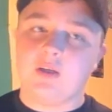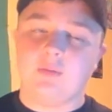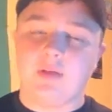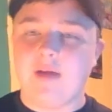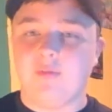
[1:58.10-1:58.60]

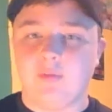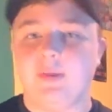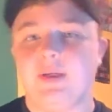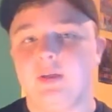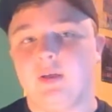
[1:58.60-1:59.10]

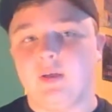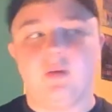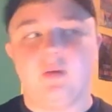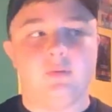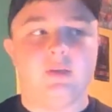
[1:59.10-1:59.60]
everybody
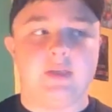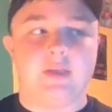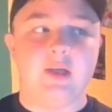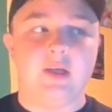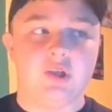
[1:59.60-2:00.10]
will
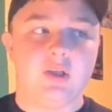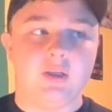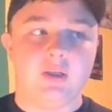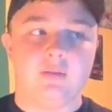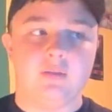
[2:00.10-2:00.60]

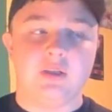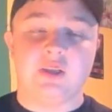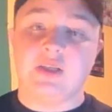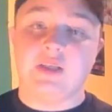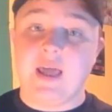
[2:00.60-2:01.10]
occasionally
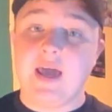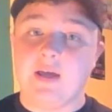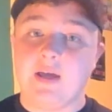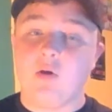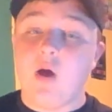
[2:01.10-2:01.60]
miss a
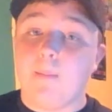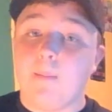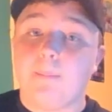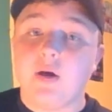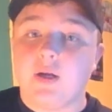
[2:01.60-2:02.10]
day,
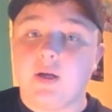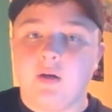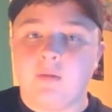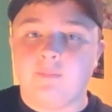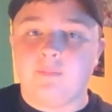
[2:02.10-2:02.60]
but
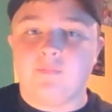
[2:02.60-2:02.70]
when